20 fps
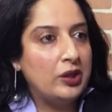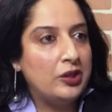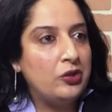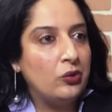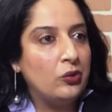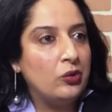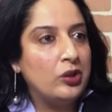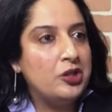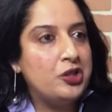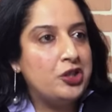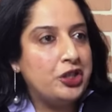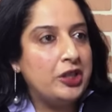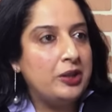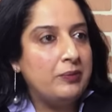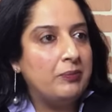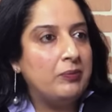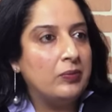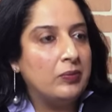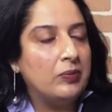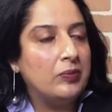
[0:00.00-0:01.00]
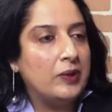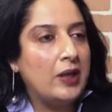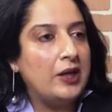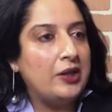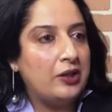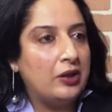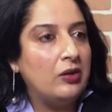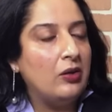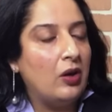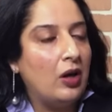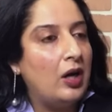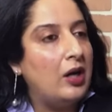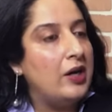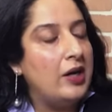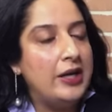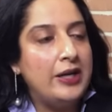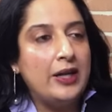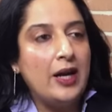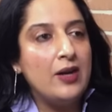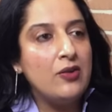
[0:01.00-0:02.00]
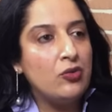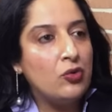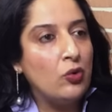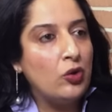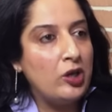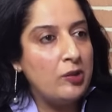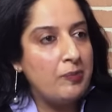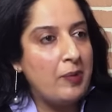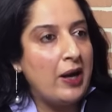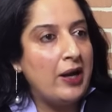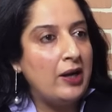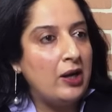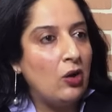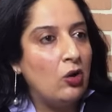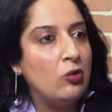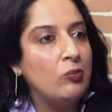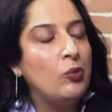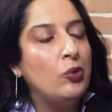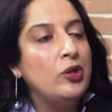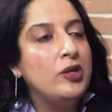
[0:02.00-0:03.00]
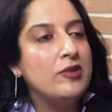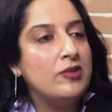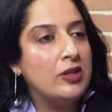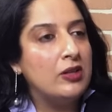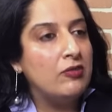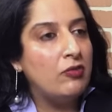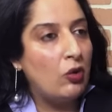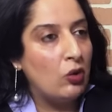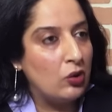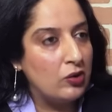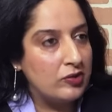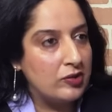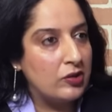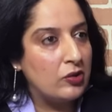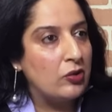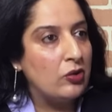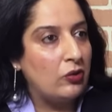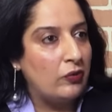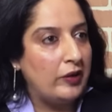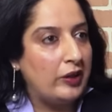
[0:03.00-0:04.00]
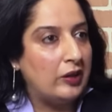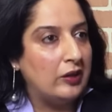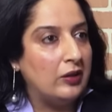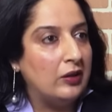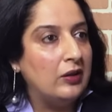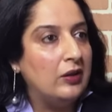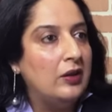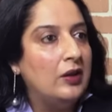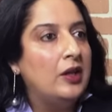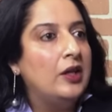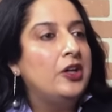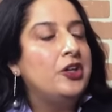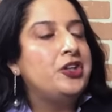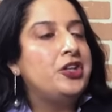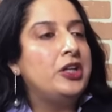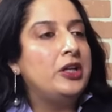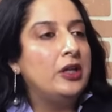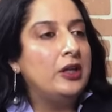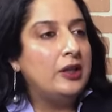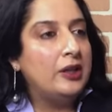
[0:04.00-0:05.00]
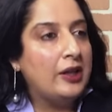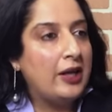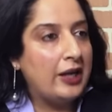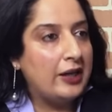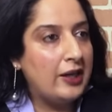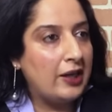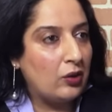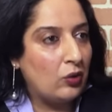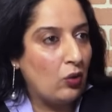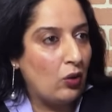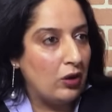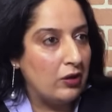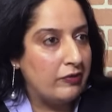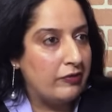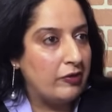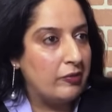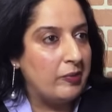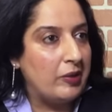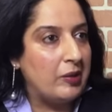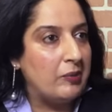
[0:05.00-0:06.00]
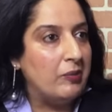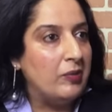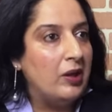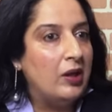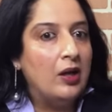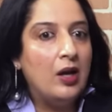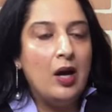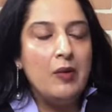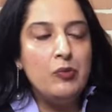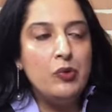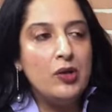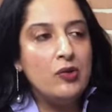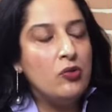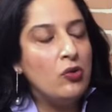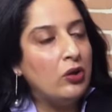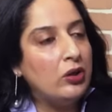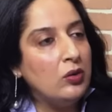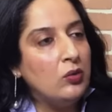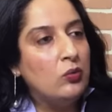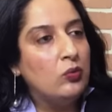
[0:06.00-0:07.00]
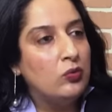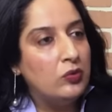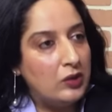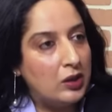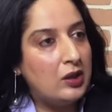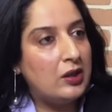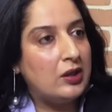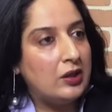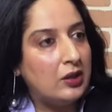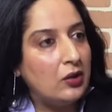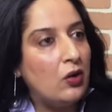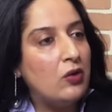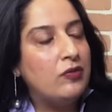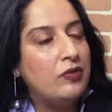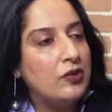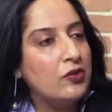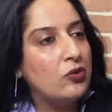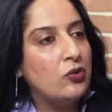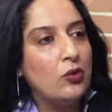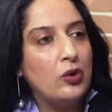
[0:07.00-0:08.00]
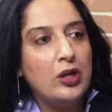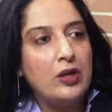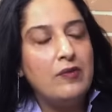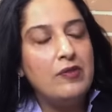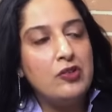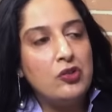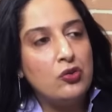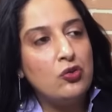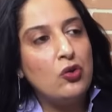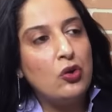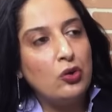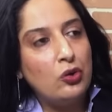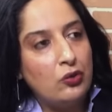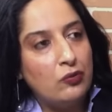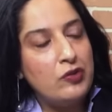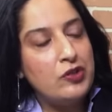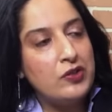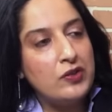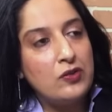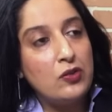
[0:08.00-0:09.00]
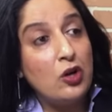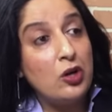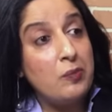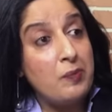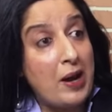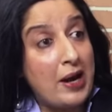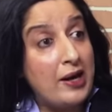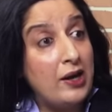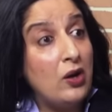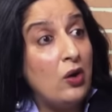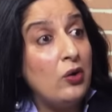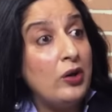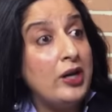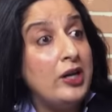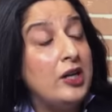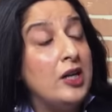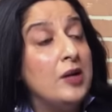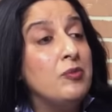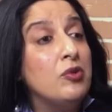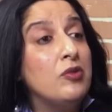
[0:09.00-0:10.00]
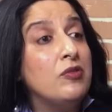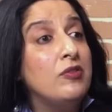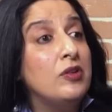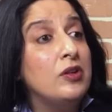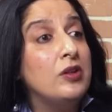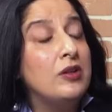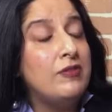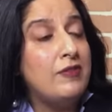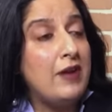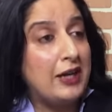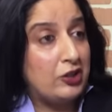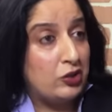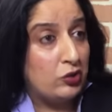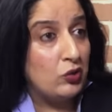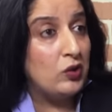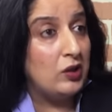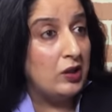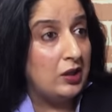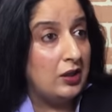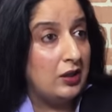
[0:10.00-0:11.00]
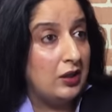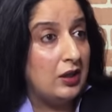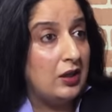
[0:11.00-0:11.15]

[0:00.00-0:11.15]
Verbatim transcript: that, you know, that she, that her entire story panned out. Modi still follows her on Twitter. Hmm. She did get that call from him. I mean, there's not a word of her story which is not which is not panned out in terms of the factual